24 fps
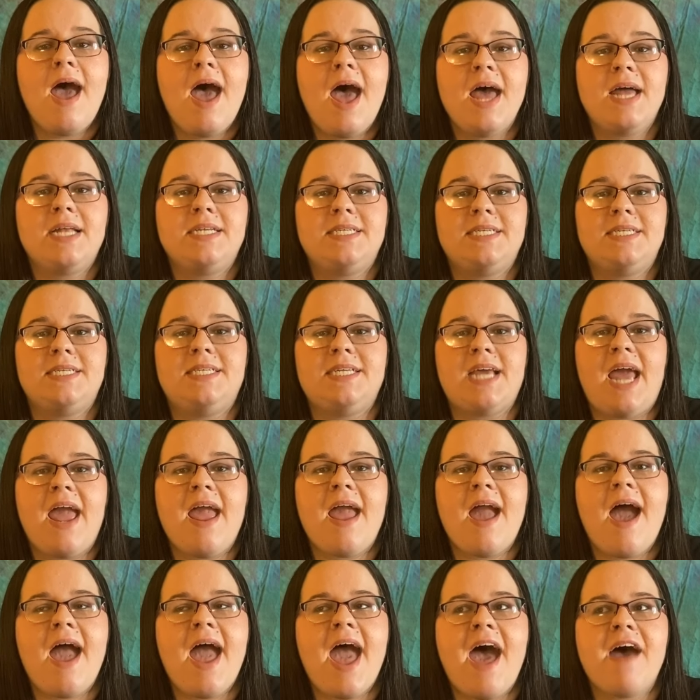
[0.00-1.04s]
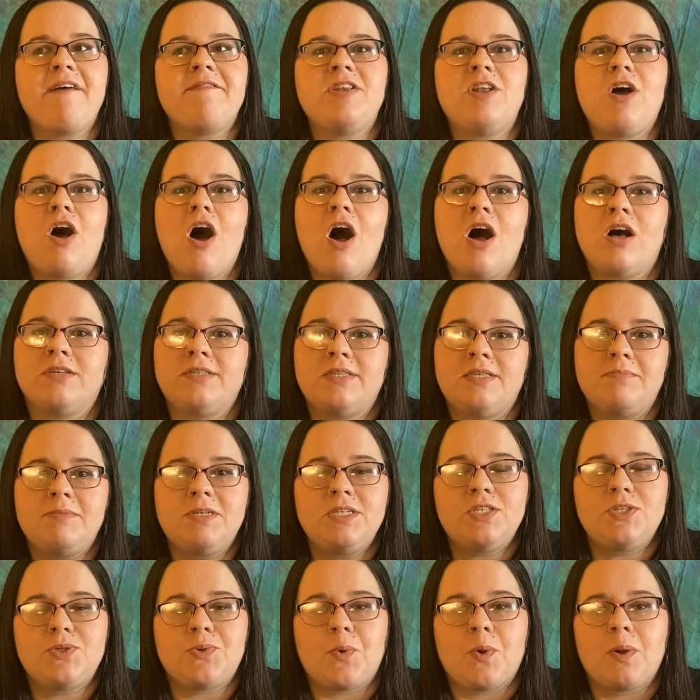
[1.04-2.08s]
and today I have an awesome
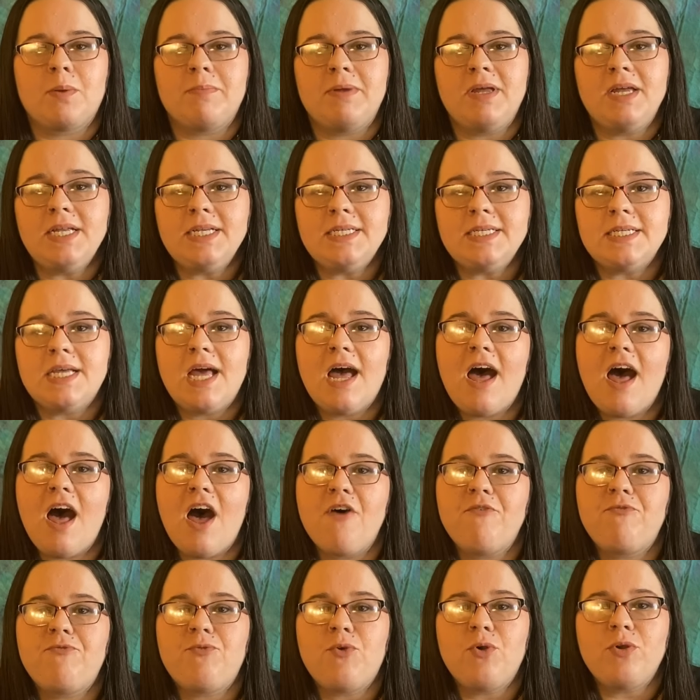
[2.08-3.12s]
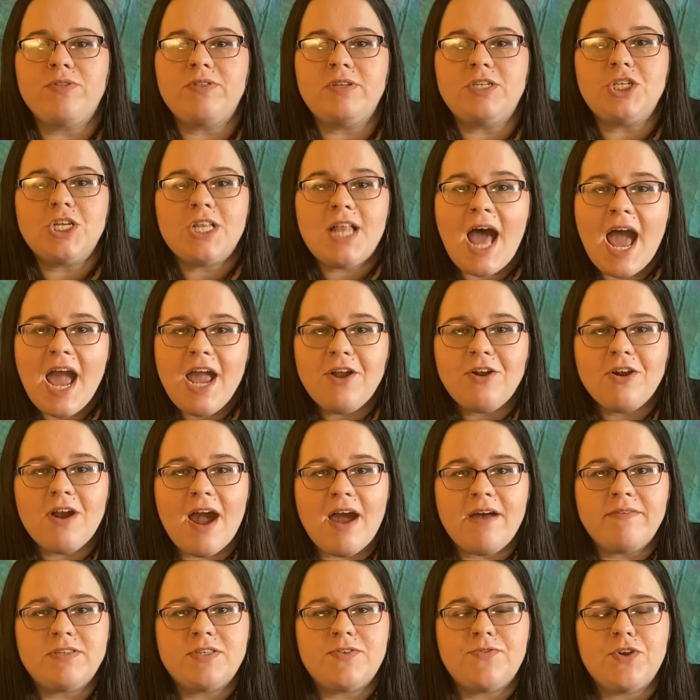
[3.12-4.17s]
assortment of 4th of July
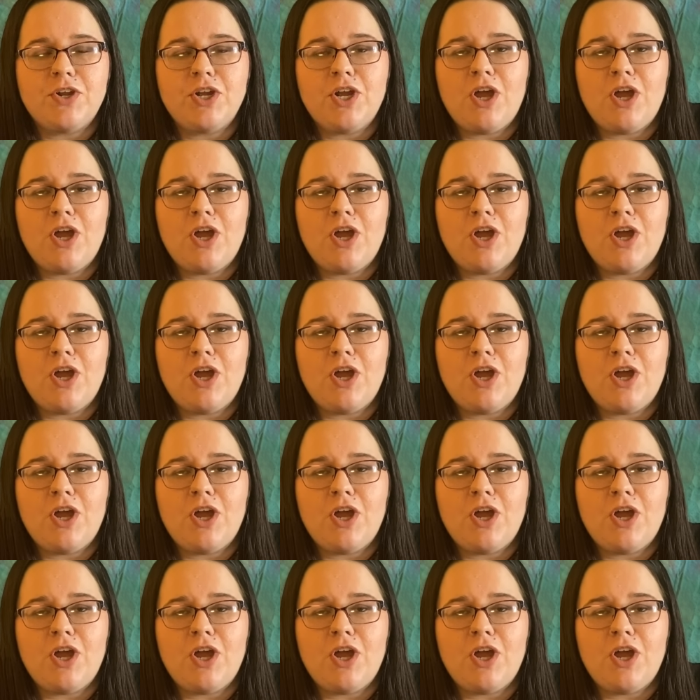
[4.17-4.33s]
crafts for